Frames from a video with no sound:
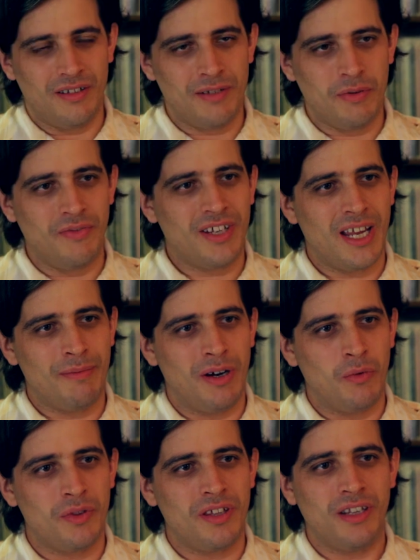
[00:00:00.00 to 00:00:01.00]
This movie came
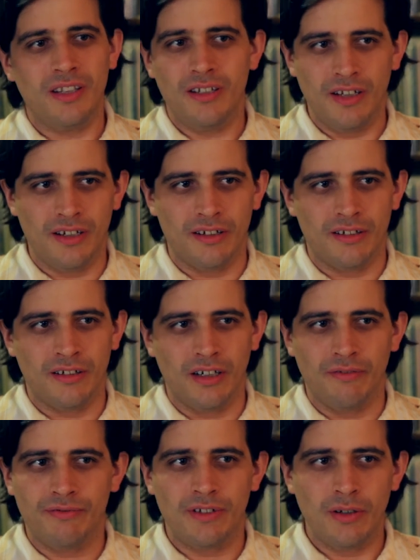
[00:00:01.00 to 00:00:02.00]
out within a year
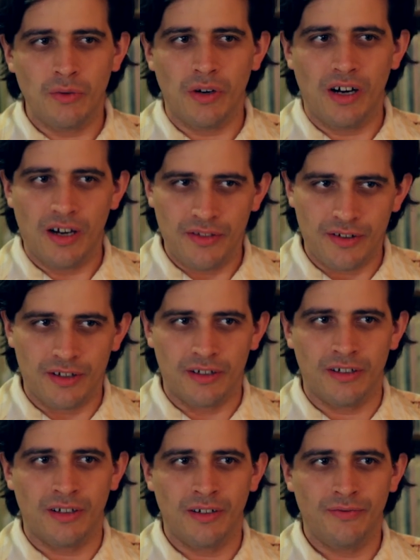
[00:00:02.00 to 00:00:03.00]
of two
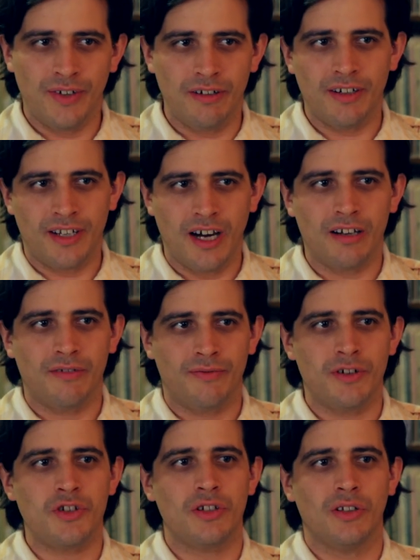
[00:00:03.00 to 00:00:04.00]
other very
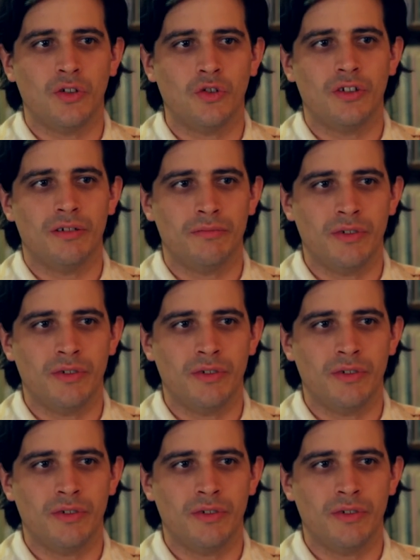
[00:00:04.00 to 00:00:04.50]
controversial horror